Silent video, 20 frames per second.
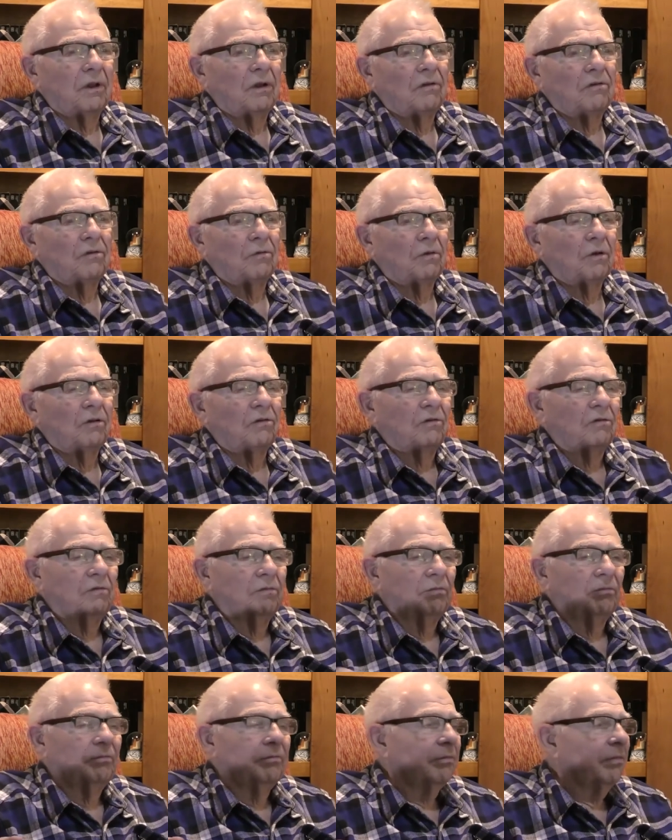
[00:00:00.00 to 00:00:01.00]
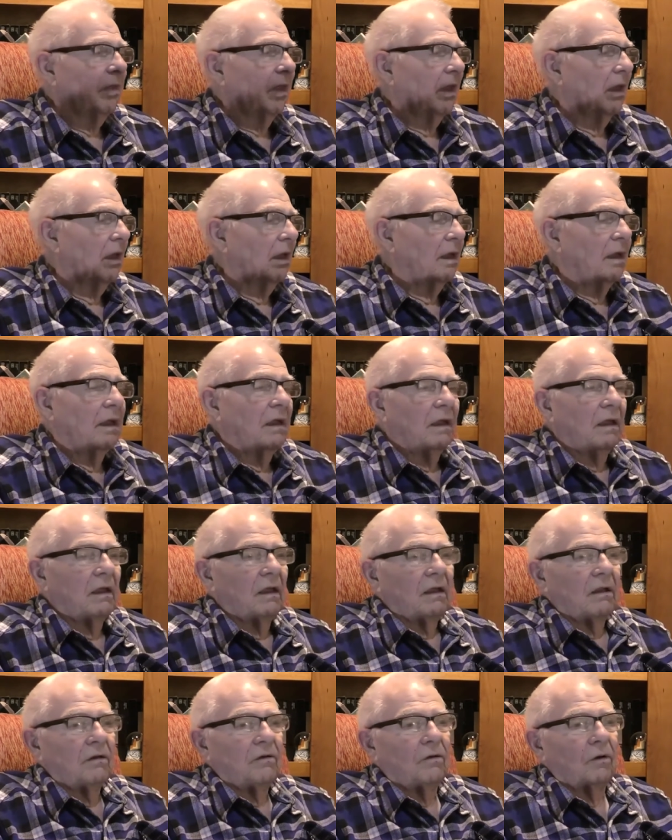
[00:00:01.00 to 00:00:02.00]
things which
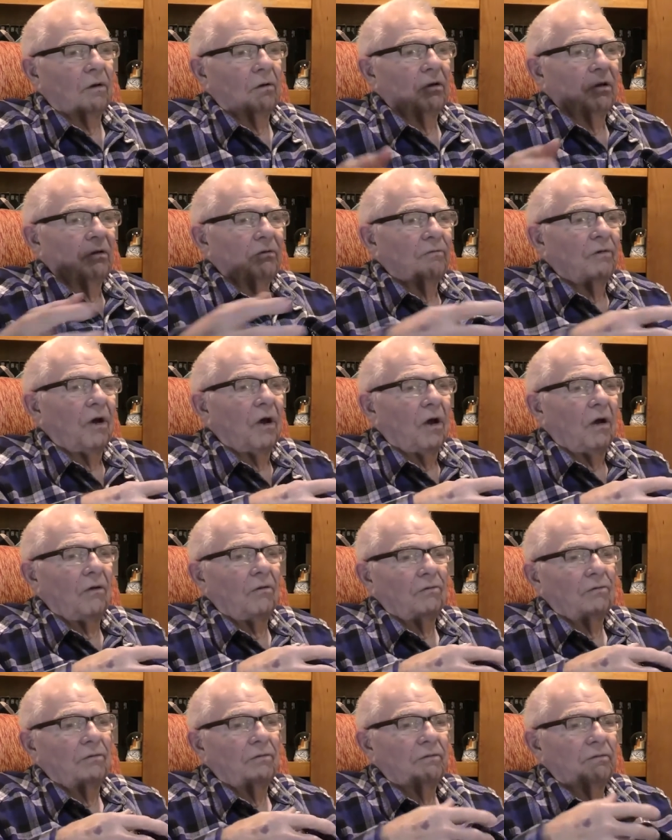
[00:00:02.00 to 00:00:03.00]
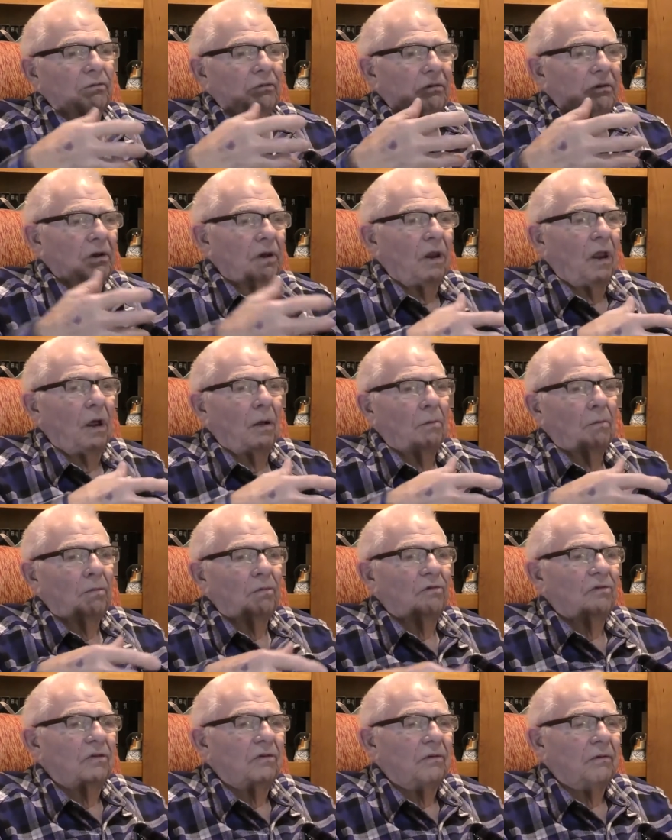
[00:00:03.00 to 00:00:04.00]
don't involve
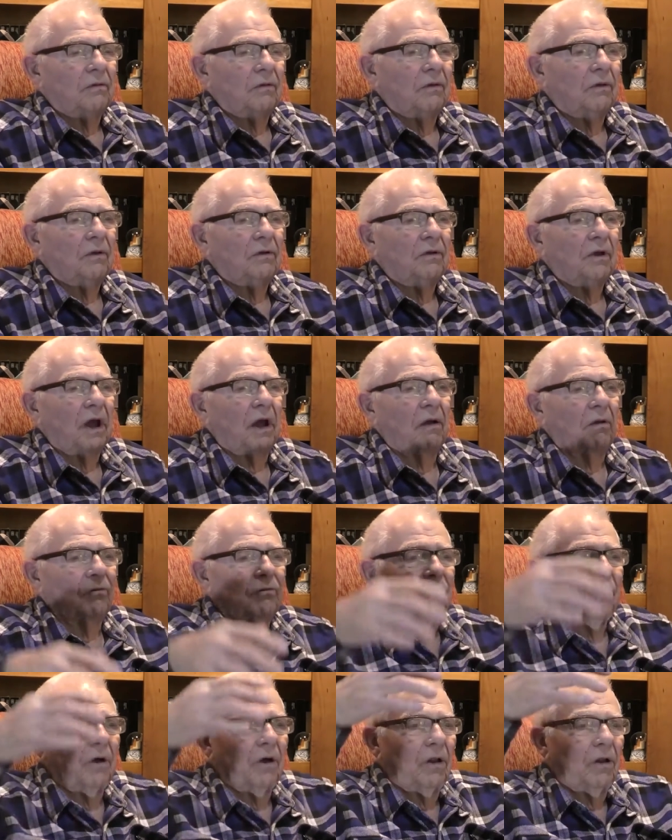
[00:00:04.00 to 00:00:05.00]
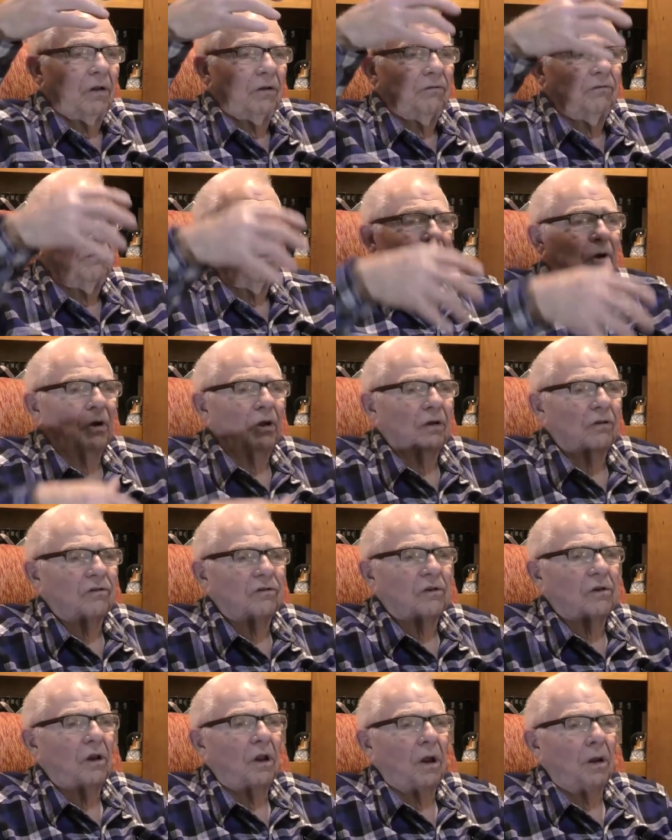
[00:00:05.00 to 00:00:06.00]
clubs. The downfall of
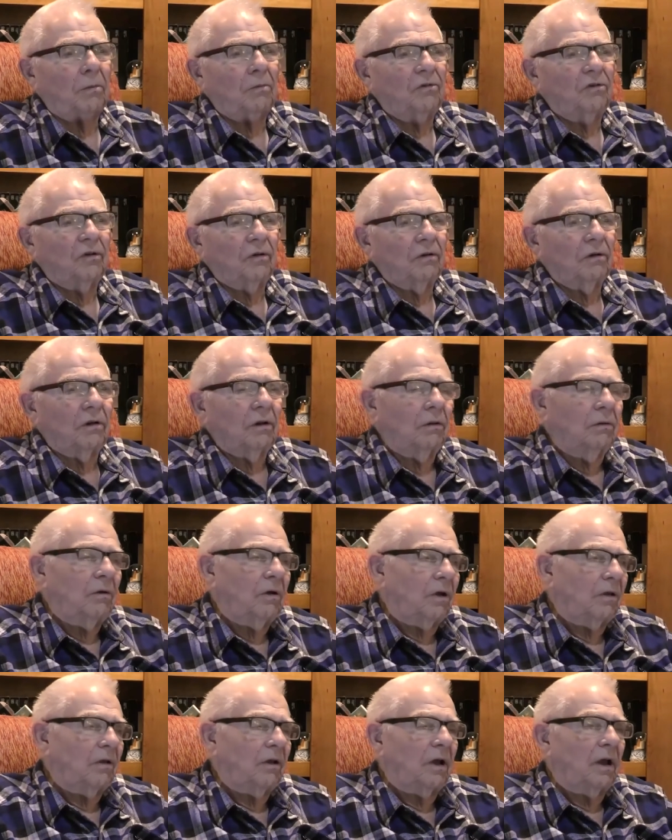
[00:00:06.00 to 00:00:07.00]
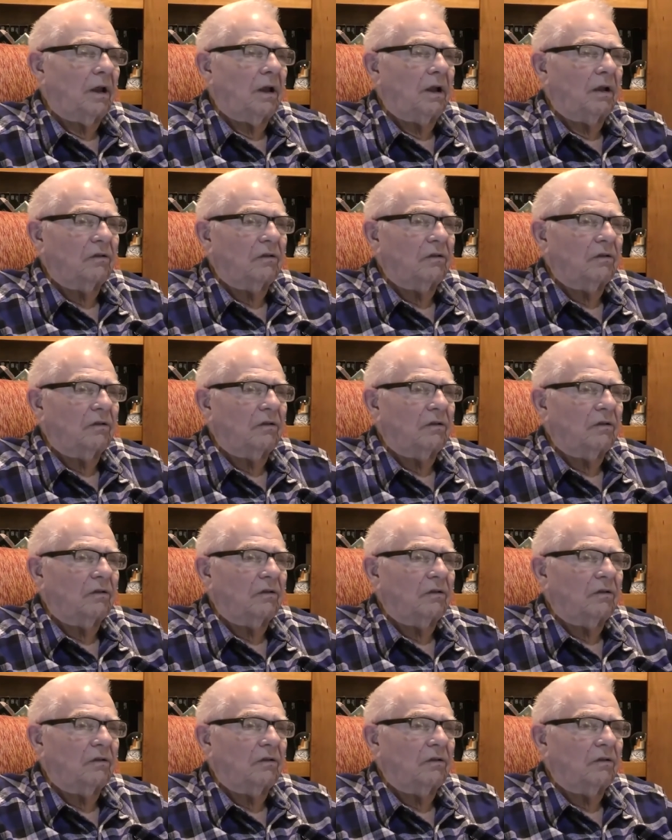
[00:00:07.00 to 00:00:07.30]
various clubs, including the